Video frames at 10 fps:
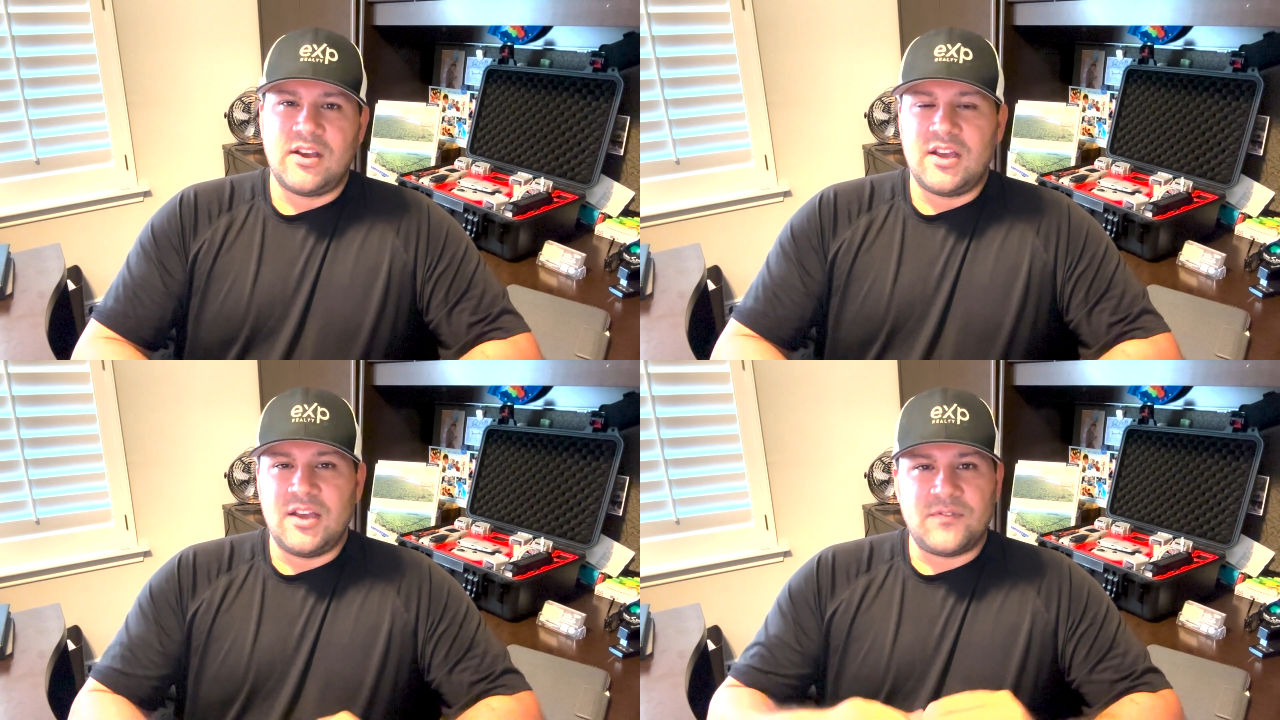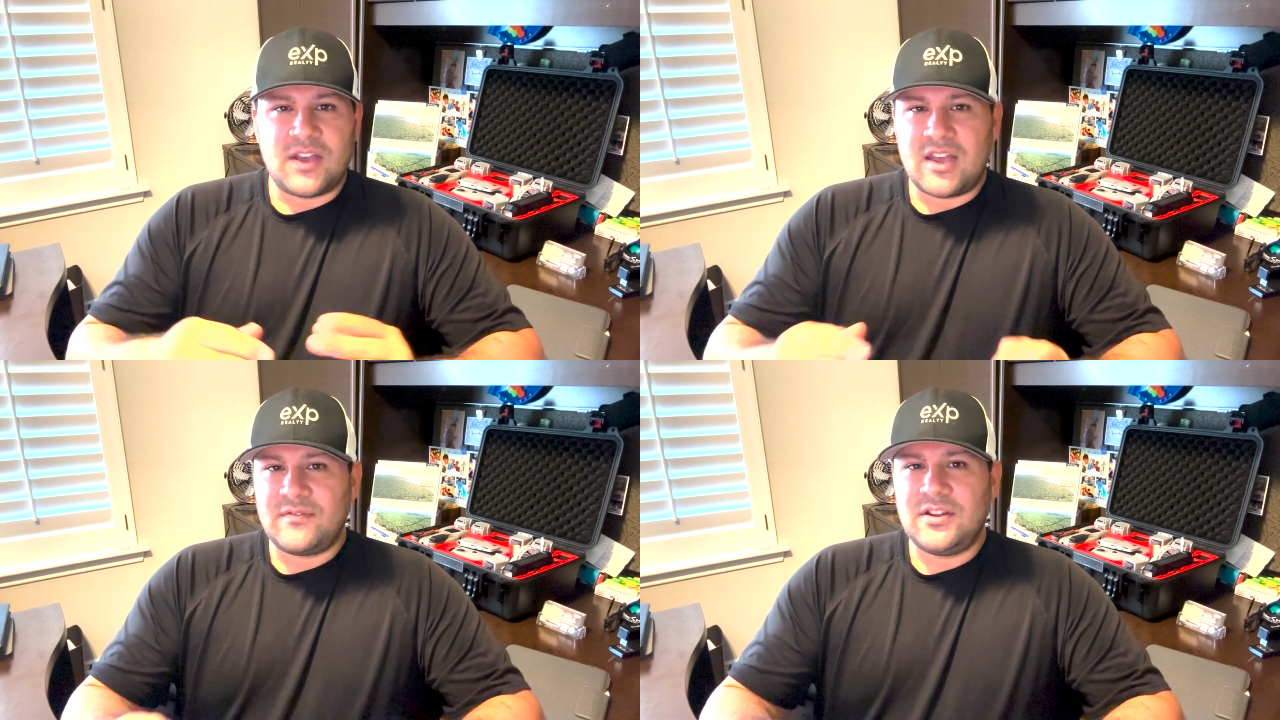If you
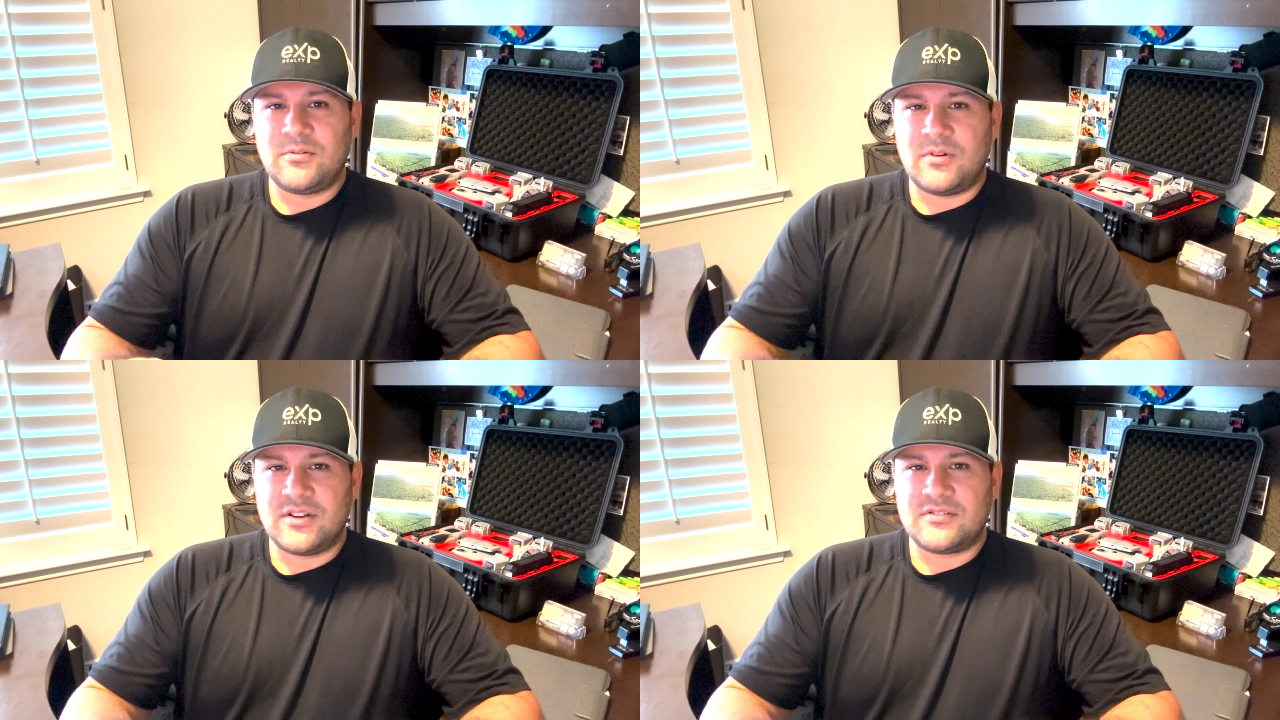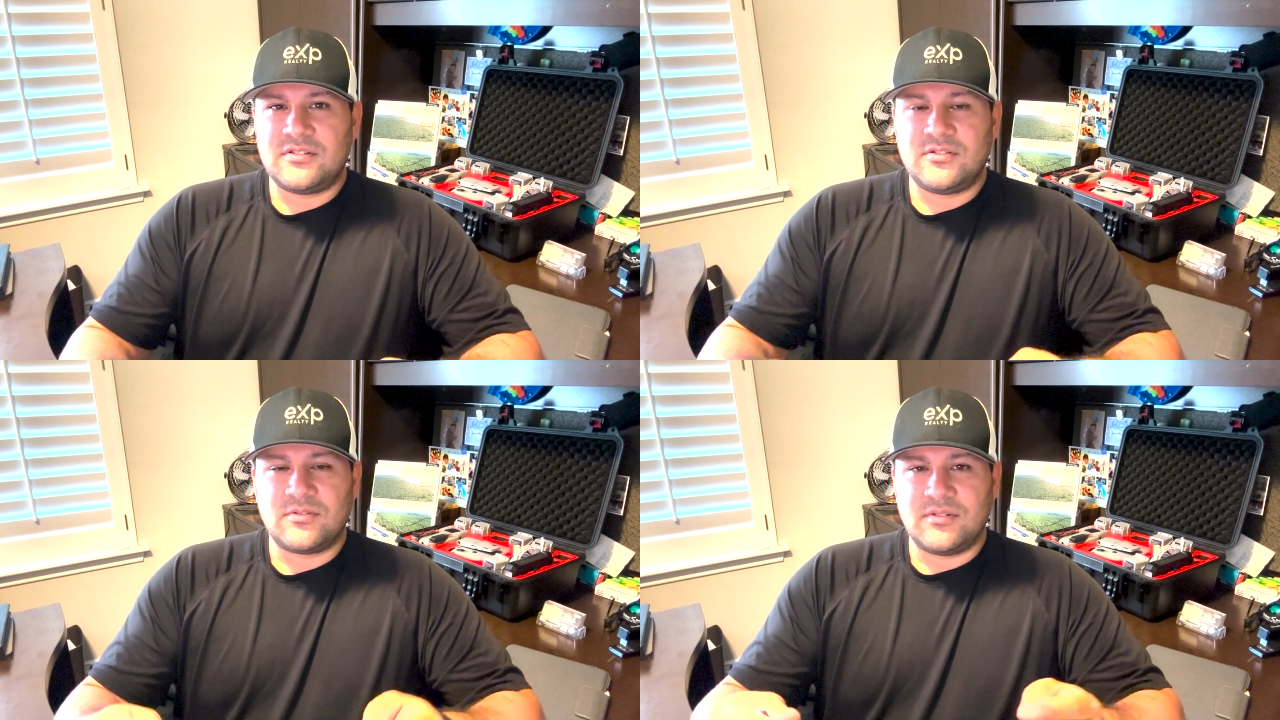have any
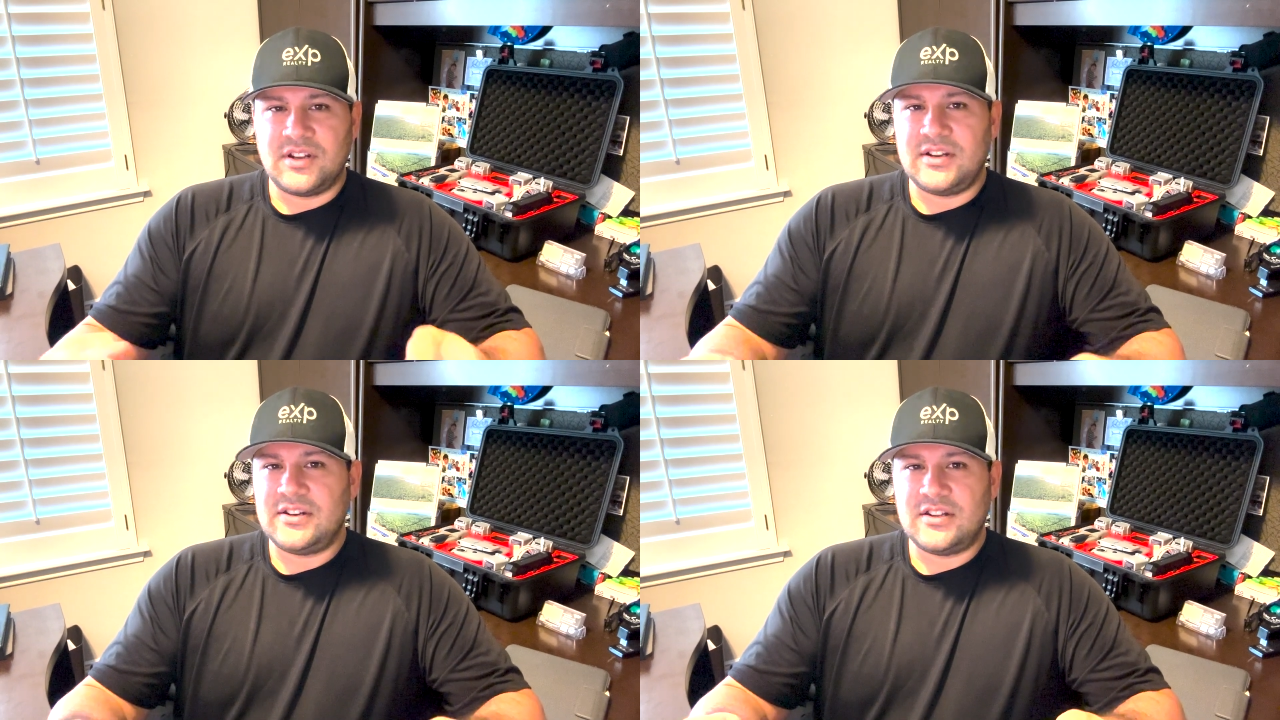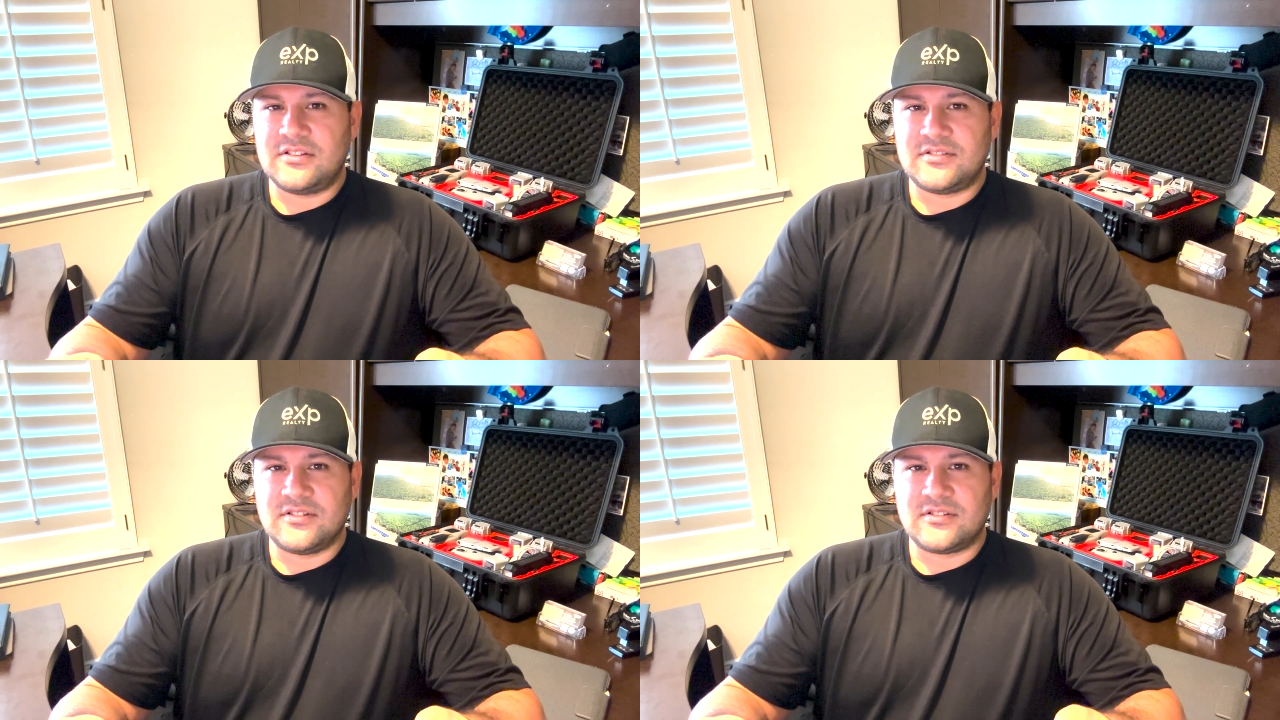questions or need any
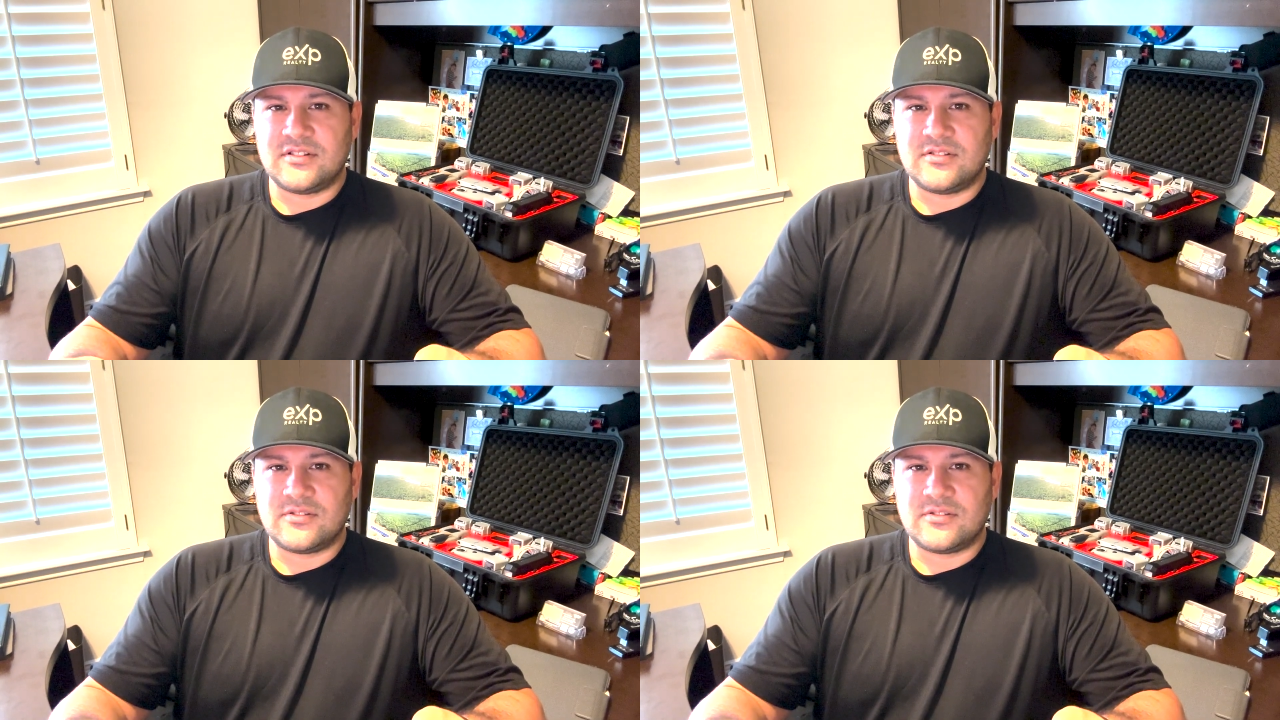assistance